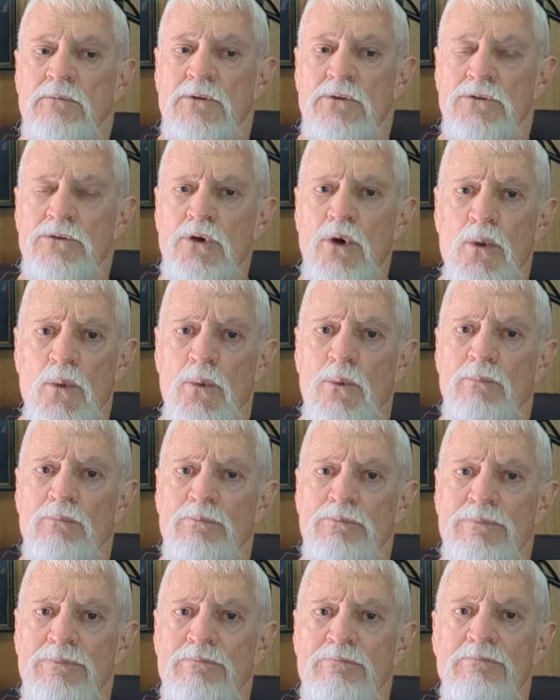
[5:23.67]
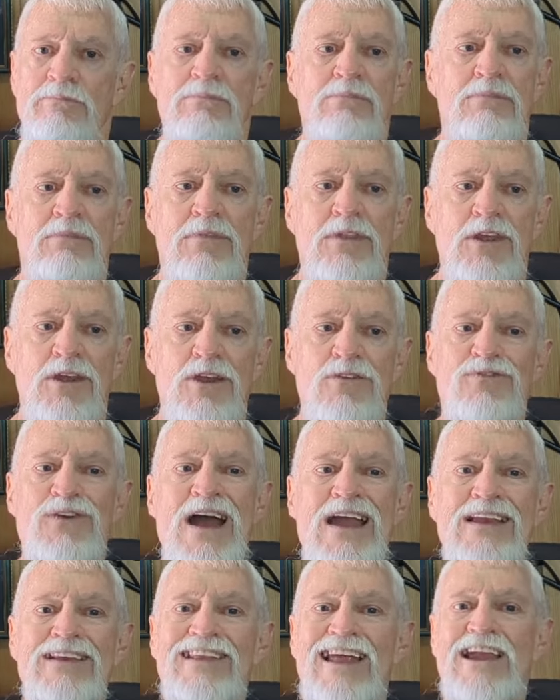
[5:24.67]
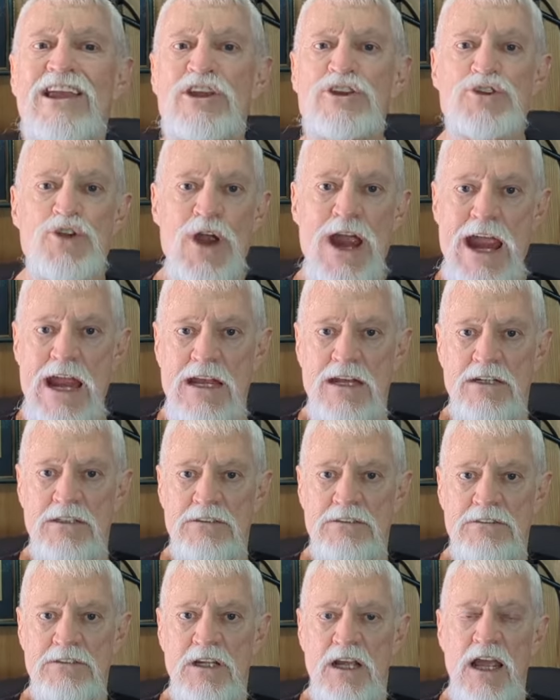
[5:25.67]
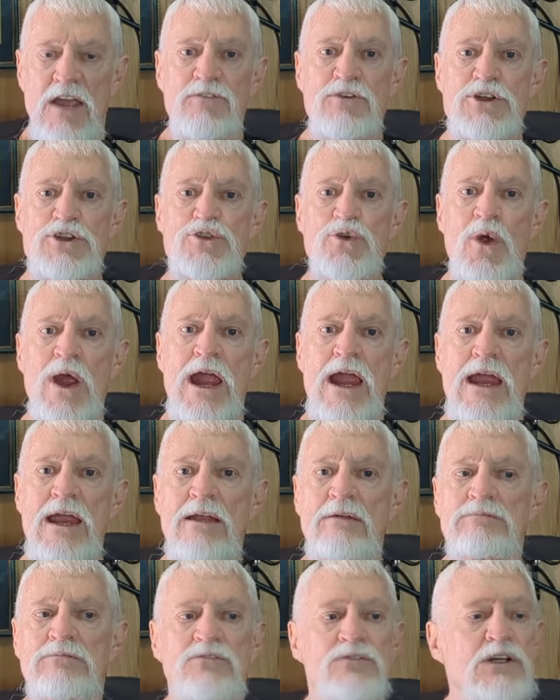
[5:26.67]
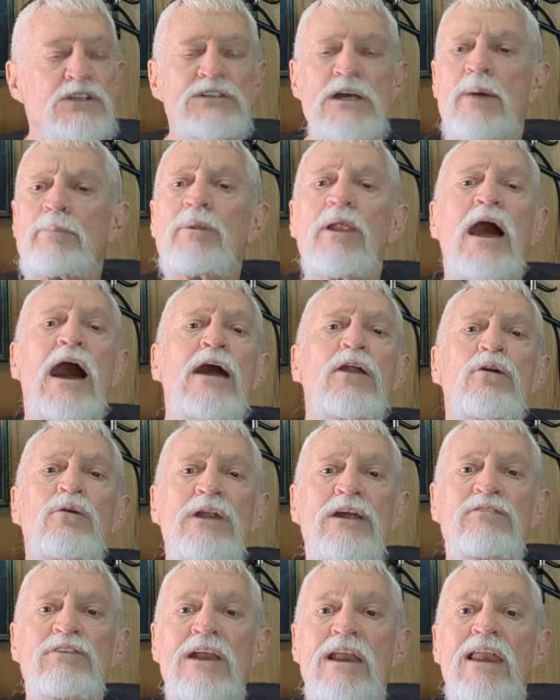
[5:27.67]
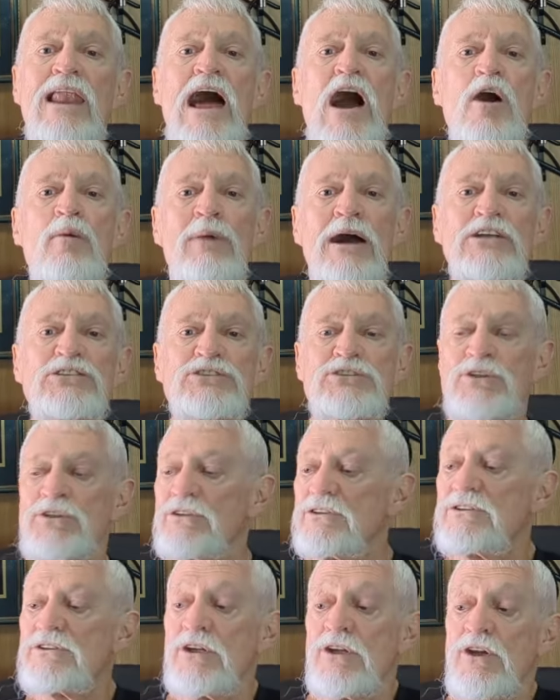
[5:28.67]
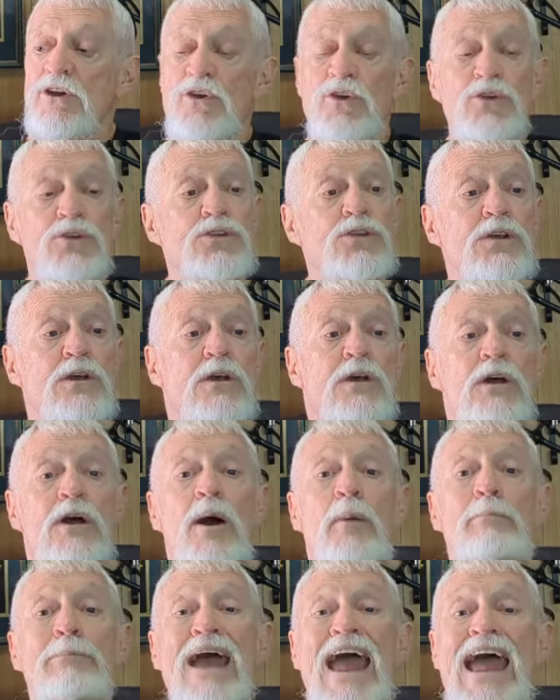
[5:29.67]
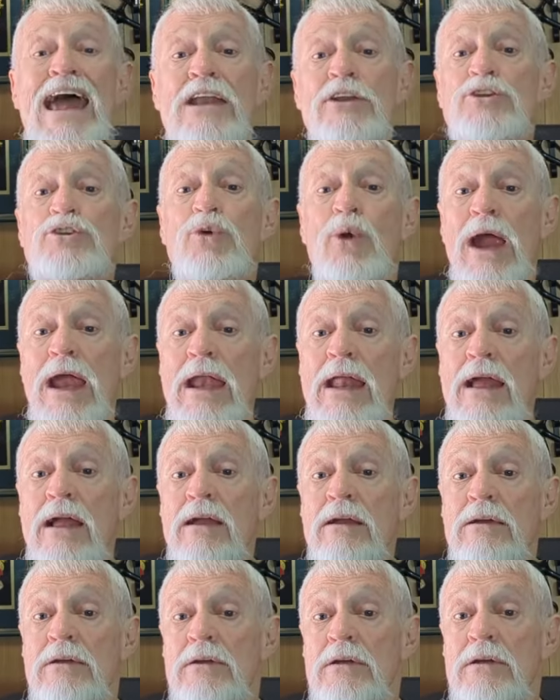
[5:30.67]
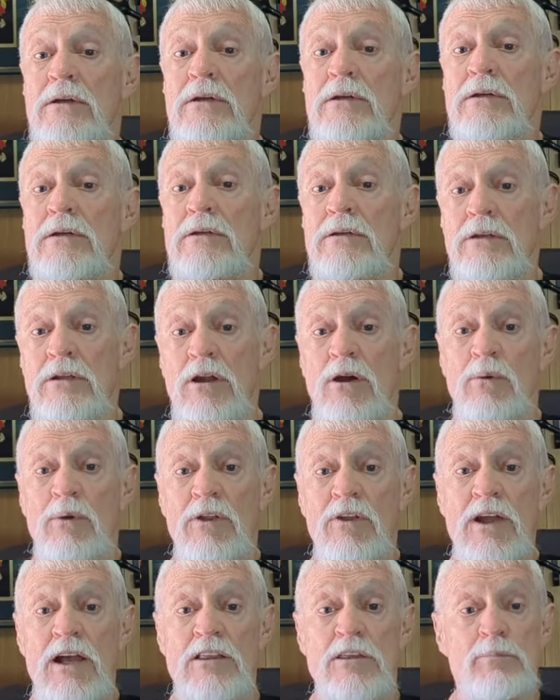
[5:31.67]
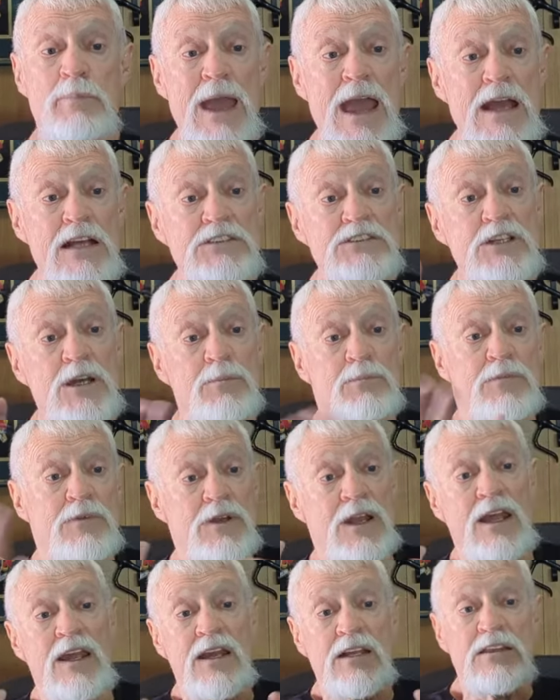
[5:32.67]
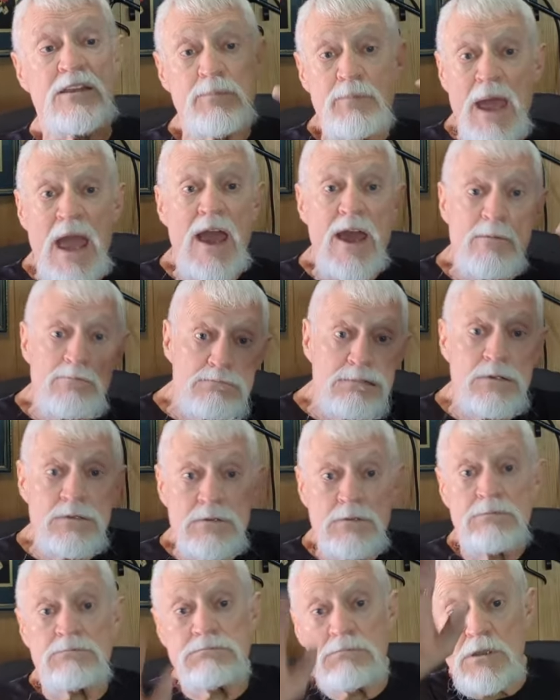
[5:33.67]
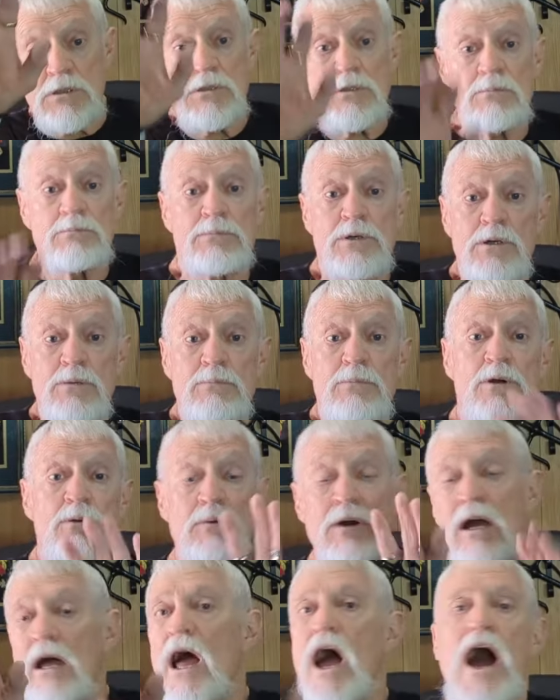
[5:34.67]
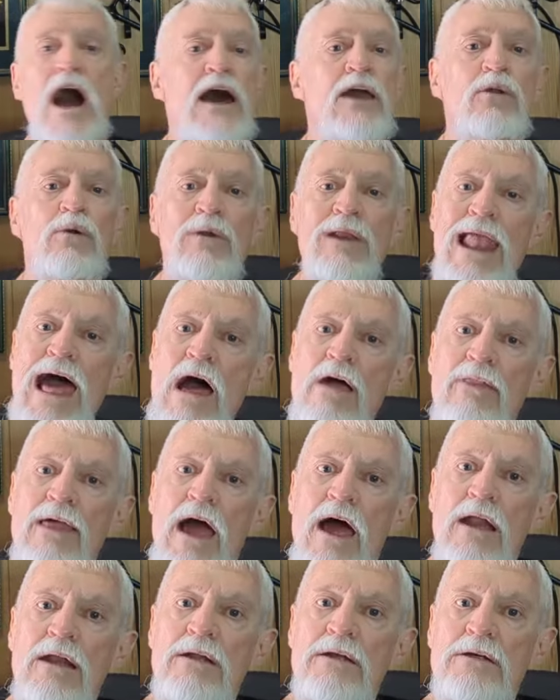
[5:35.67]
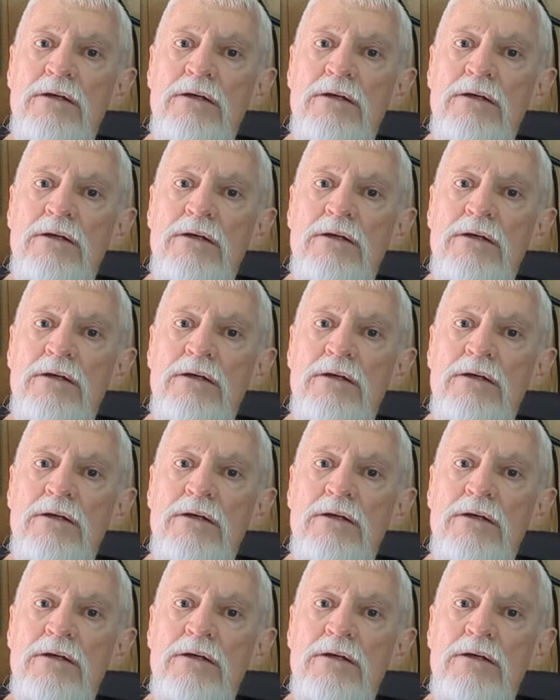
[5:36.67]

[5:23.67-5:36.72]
So, you fight like you train. If you train, for example, I don't even allow my students to use pad training. You know, where you got the pads up, they hit the pad, boom, boom, boom, boom. I don't allow that.